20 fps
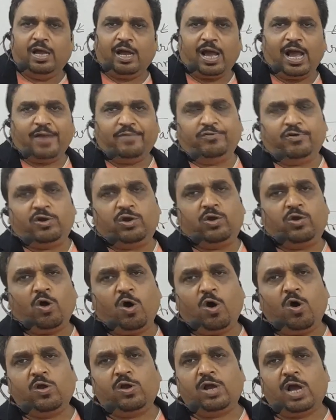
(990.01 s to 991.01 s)
I would
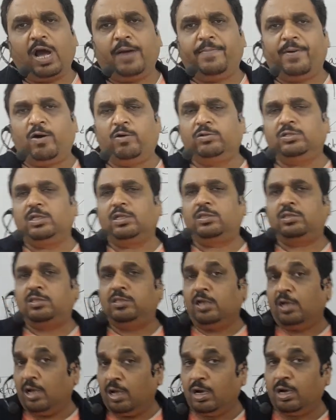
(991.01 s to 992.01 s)
talk about the
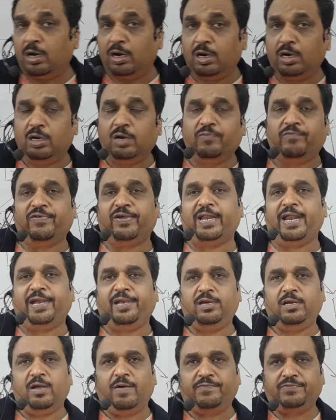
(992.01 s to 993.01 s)
third
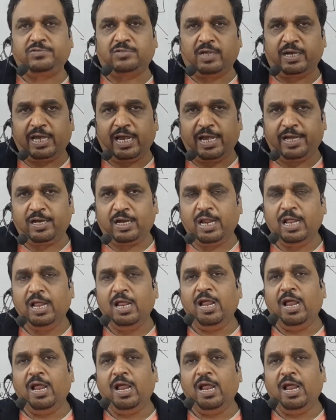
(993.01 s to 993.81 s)
variety of sonnet,